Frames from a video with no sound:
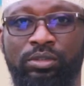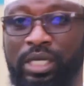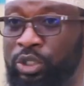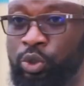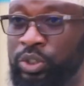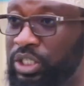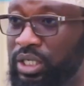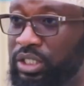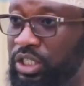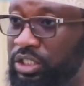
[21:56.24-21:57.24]
Like you see
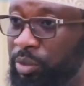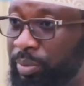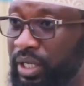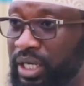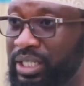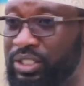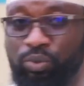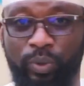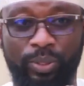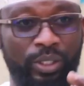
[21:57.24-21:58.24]
in Jibril
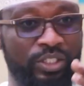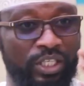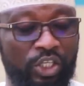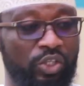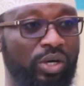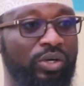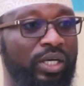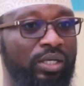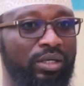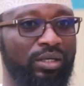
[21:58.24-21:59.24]
with the
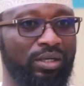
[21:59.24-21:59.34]
600.